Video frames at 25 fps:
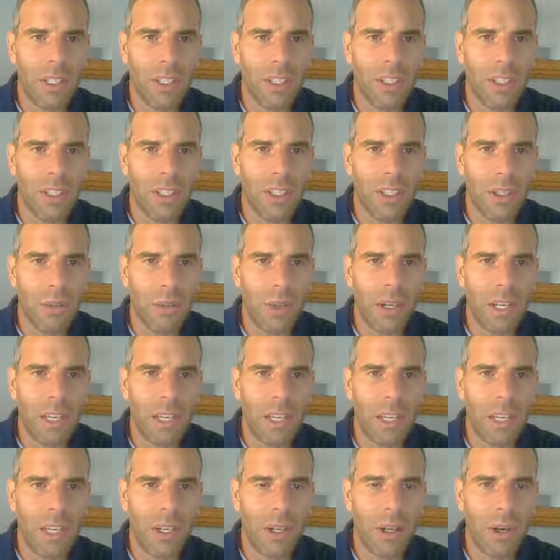You know, it's
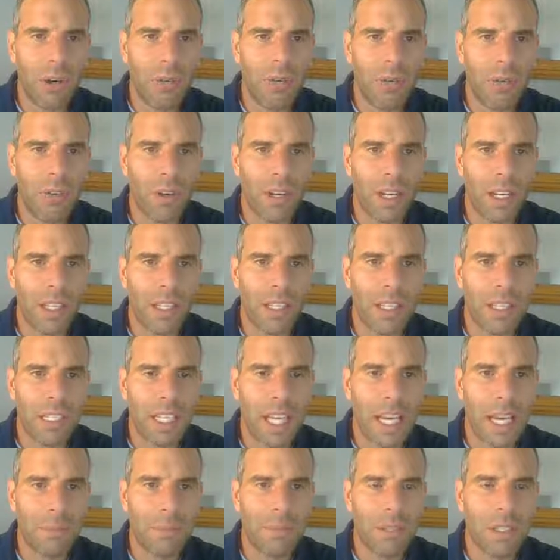just a way to
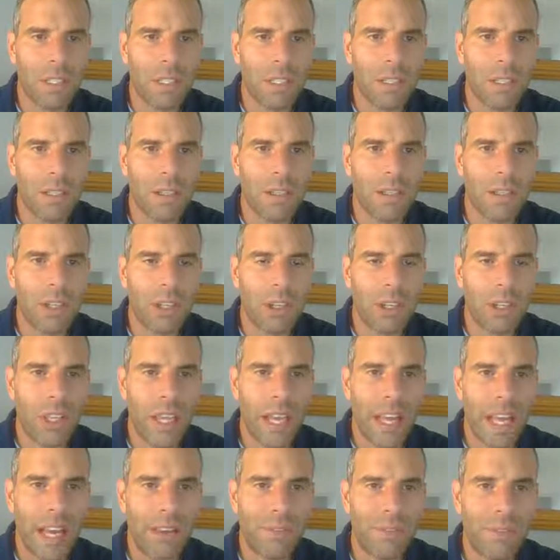override the tabs,
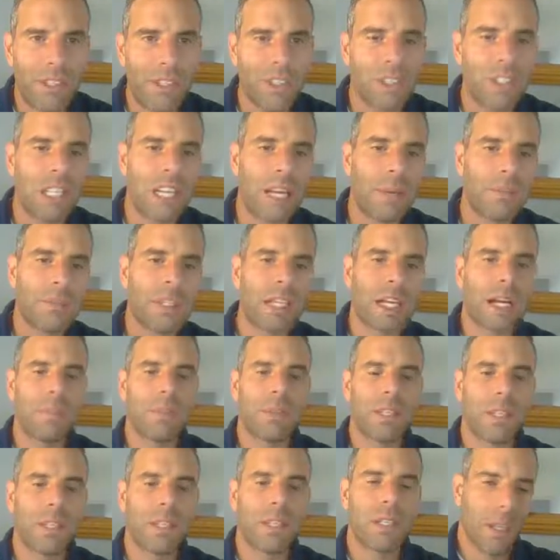the half-inch
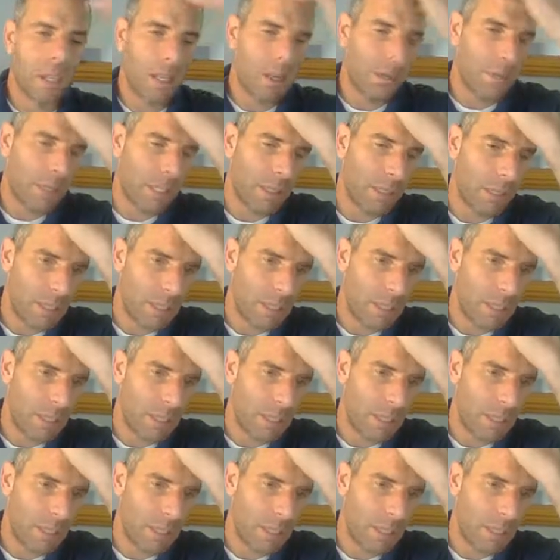tab stops.